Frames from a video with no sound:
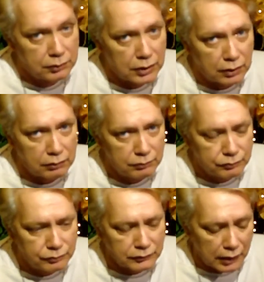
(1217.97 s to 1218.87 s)
So,
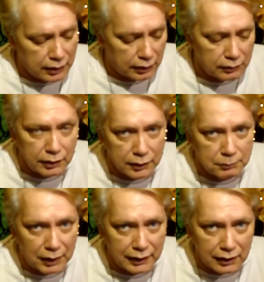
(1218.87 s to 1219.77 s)
and it
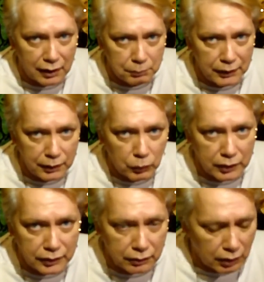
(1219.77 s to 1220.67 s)
might not be what
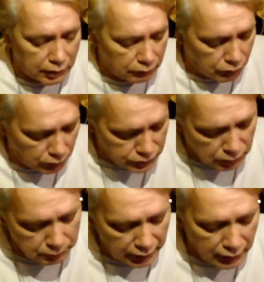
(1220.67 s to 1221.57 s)
you're looking for,
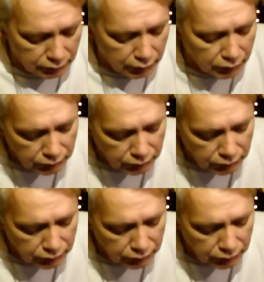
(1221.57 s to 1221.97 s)
so be careful.